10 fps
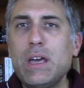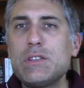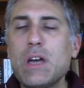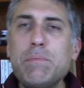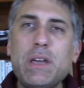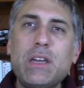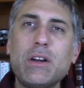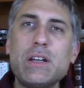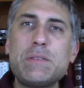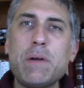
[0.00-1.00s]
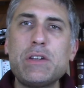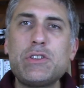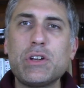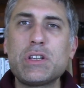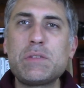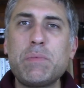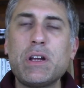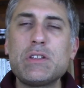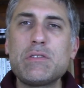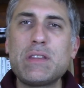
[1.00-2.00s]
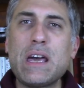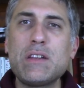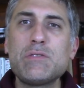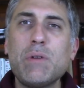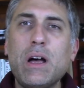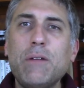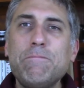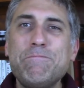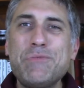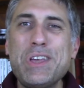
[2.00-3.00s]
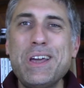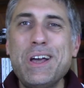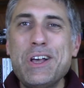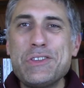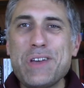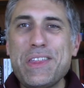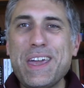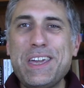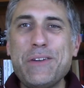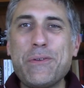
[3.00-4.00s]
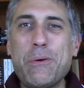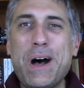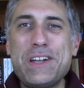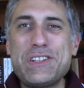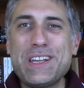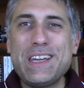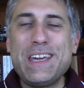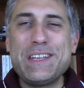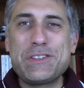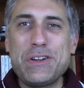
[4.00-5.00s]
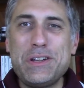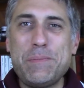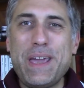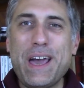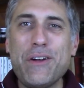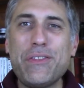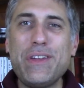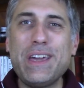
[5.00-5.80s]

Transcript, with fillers: So I'd be curious about your experience with that as well. So I thank you for watching. It is good to be healthy